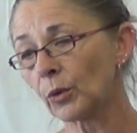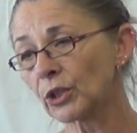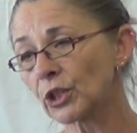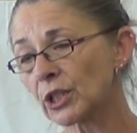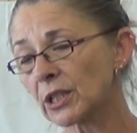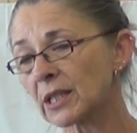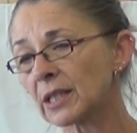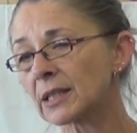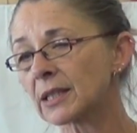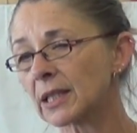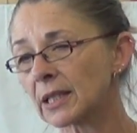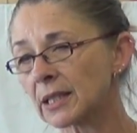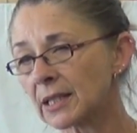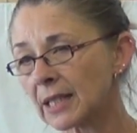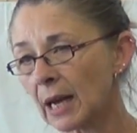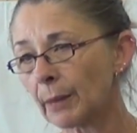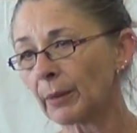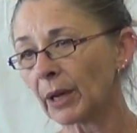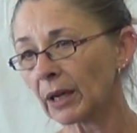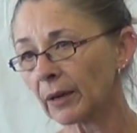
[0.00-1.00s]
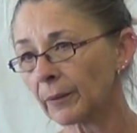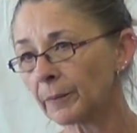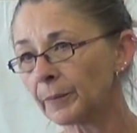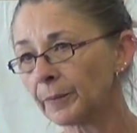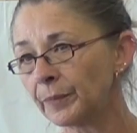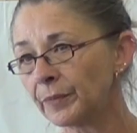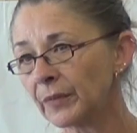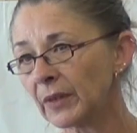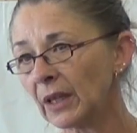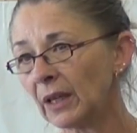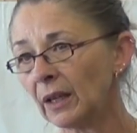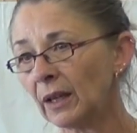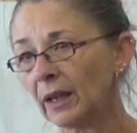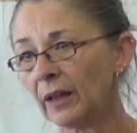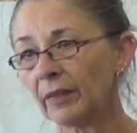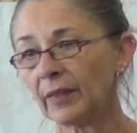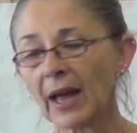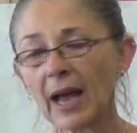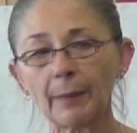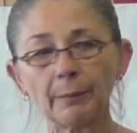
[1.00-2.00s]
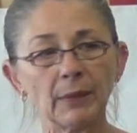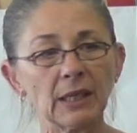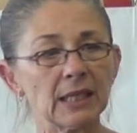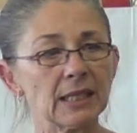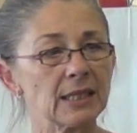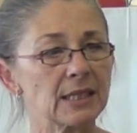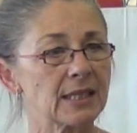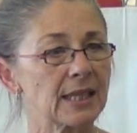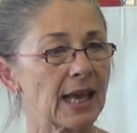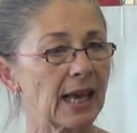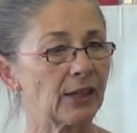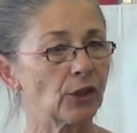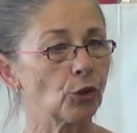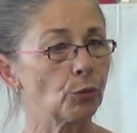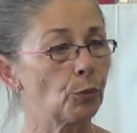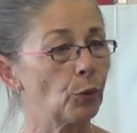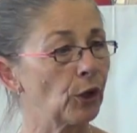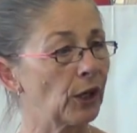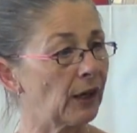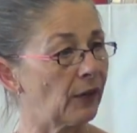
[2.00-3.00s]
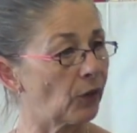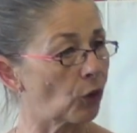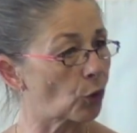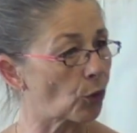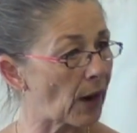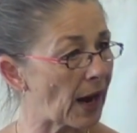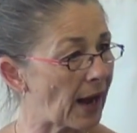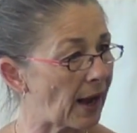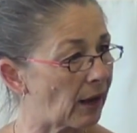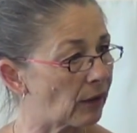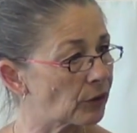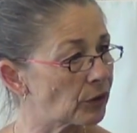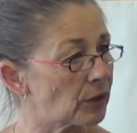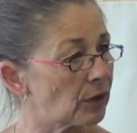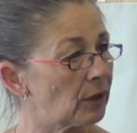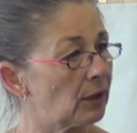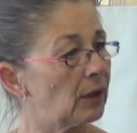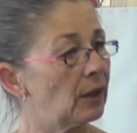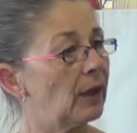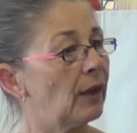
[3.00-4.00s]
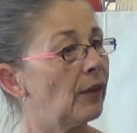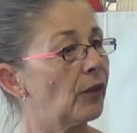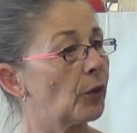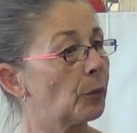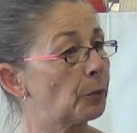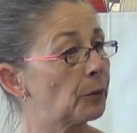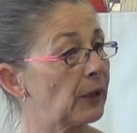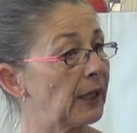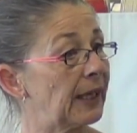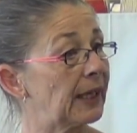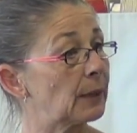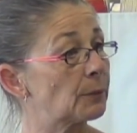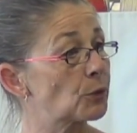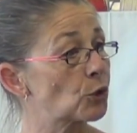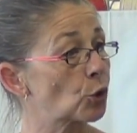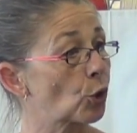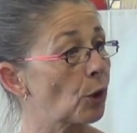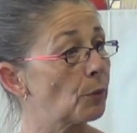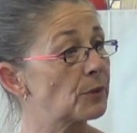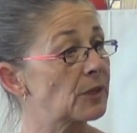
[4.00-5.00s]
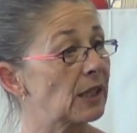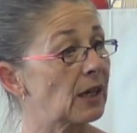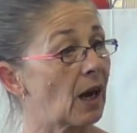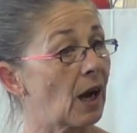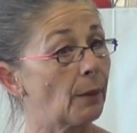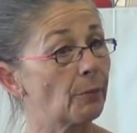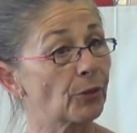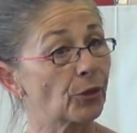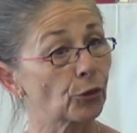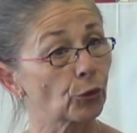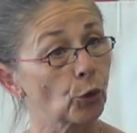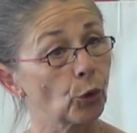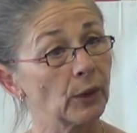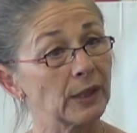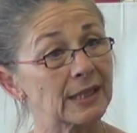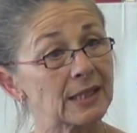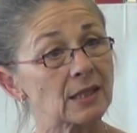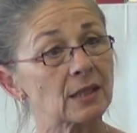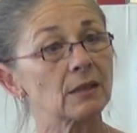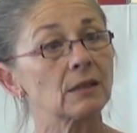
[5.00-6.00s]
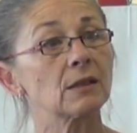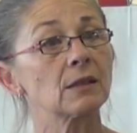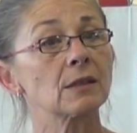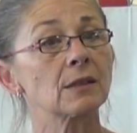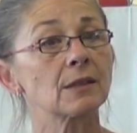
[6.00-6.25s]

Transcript: which is a systemic. That means that you put it in the ground, the plant absorbs it up through its